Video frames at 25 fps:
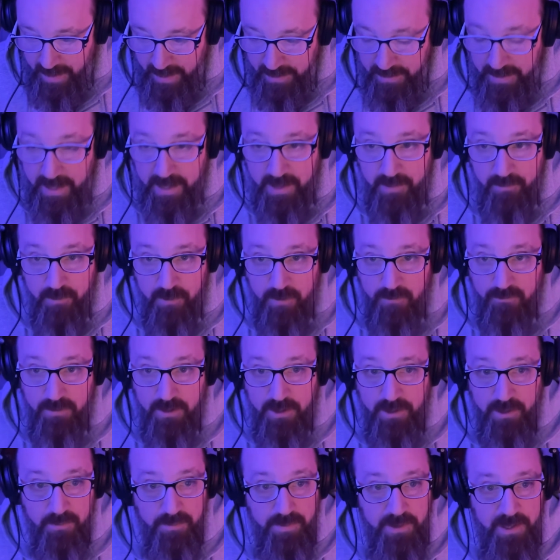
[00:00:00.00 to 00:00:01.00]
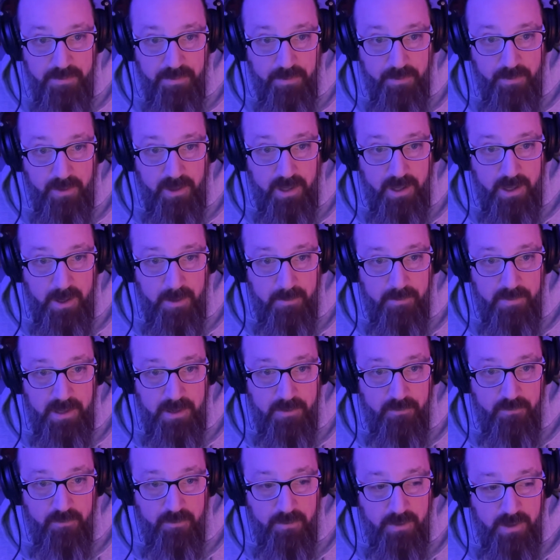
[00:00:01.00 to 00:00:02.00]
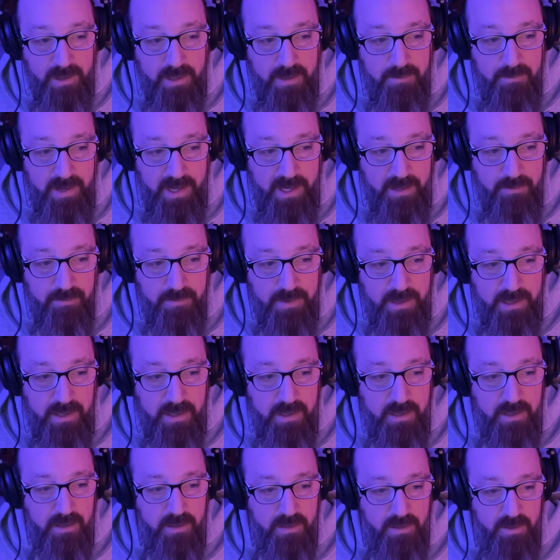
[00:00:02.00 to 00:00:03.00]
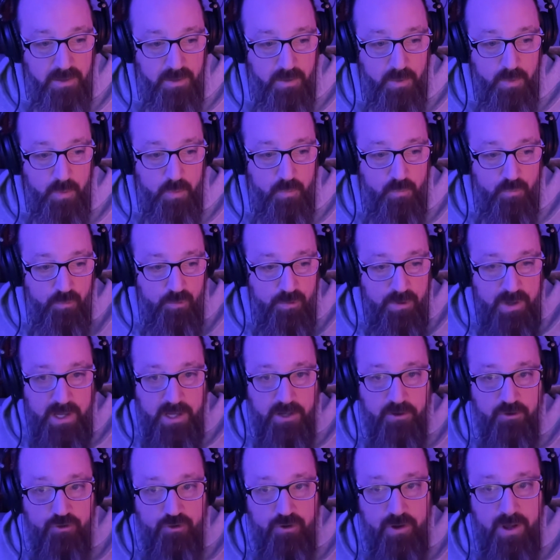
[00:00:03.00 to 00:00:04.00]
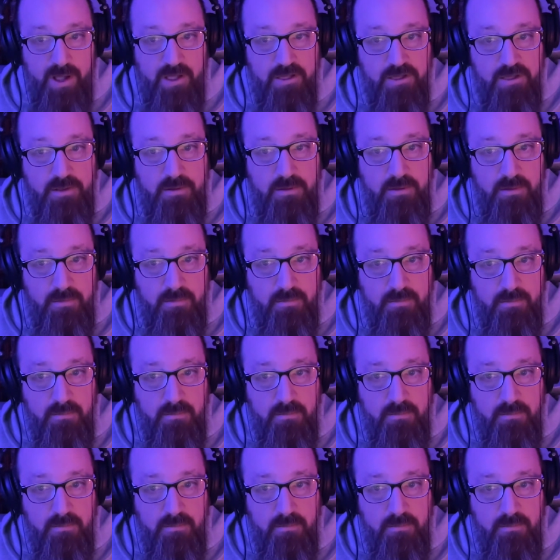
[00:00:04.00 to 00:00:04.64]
and they were really good people. Um, it really made me readjust